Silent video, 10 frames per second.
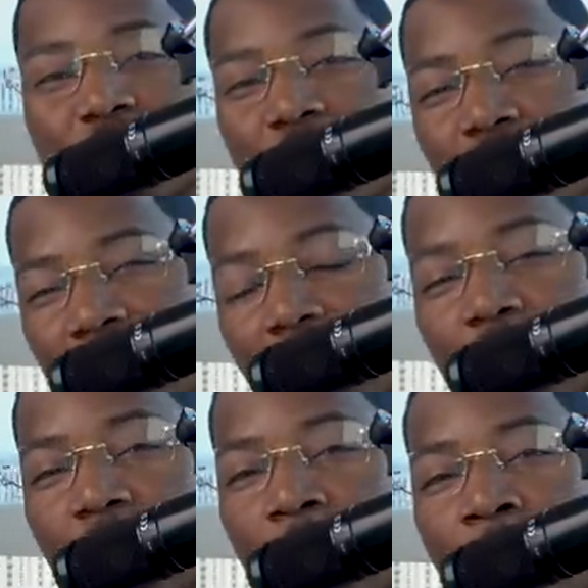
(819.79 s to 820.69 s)
don't
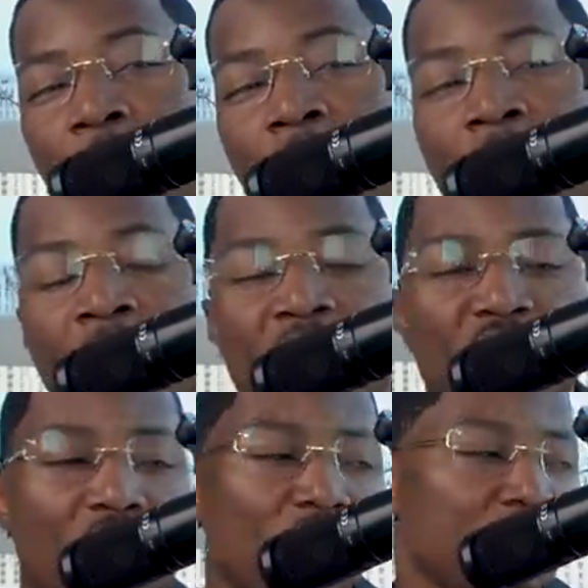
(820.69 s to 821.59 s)
know.
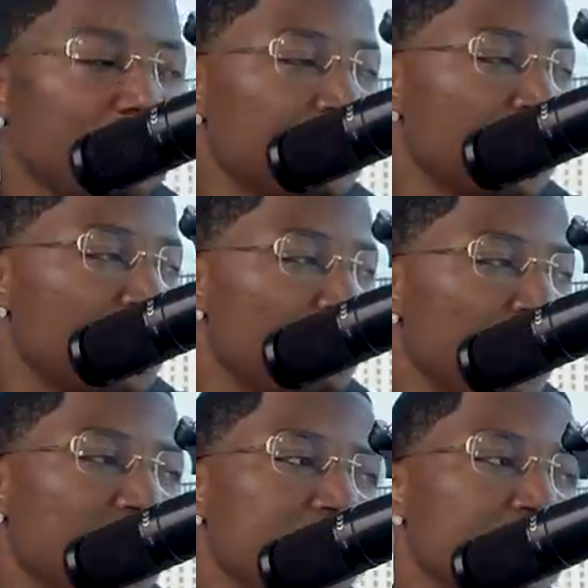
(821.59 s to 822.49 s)
So,
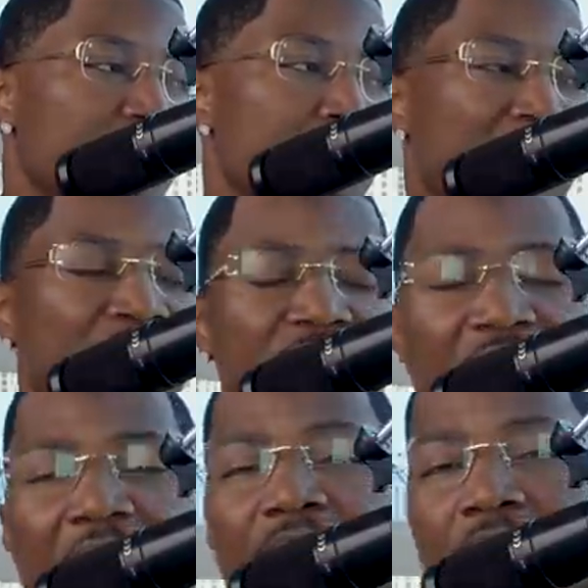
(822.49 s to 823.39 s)
but my
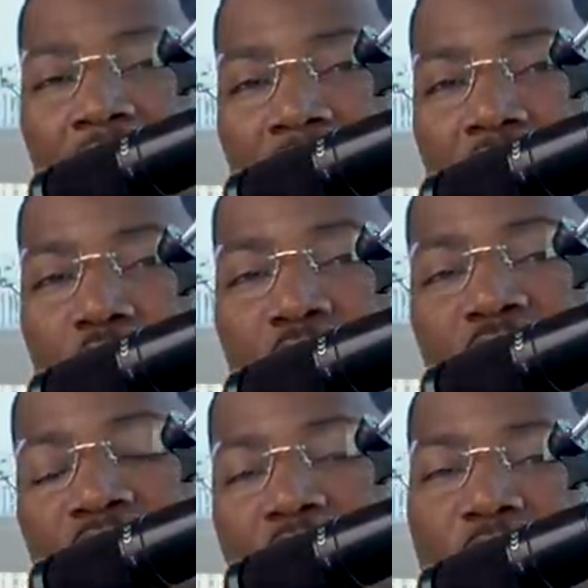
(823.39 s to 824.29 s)
desire to learn was
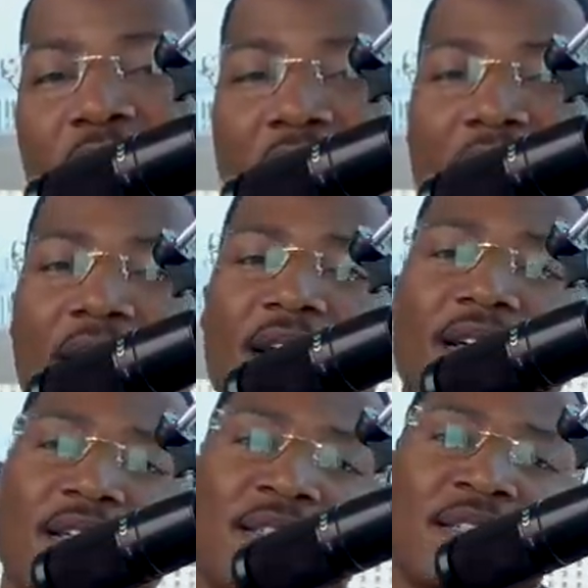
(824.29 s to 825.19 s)
very high,
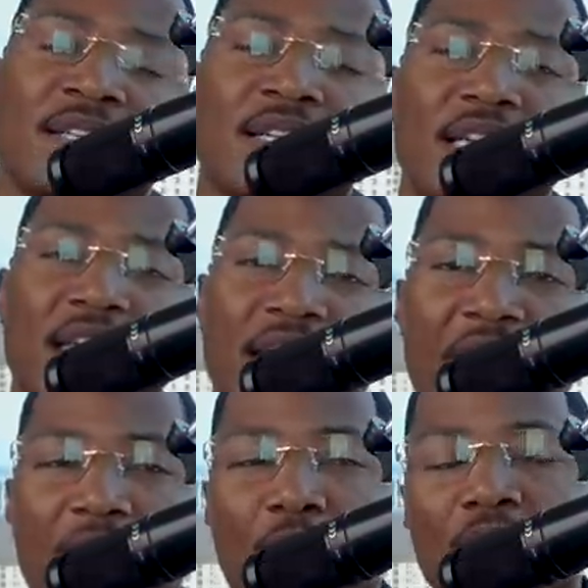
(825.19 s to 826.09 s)
and
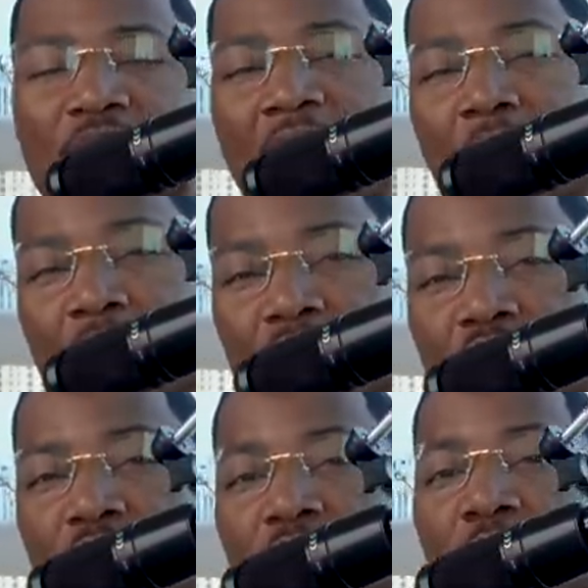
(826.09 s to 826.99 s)
I was able
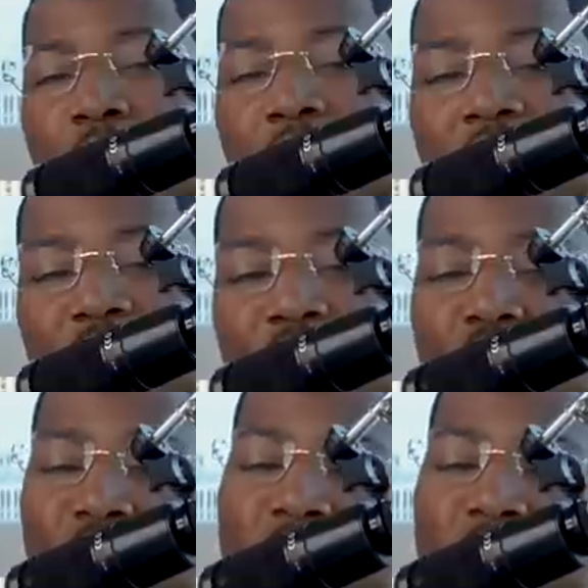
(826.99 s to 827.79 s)
to meet a few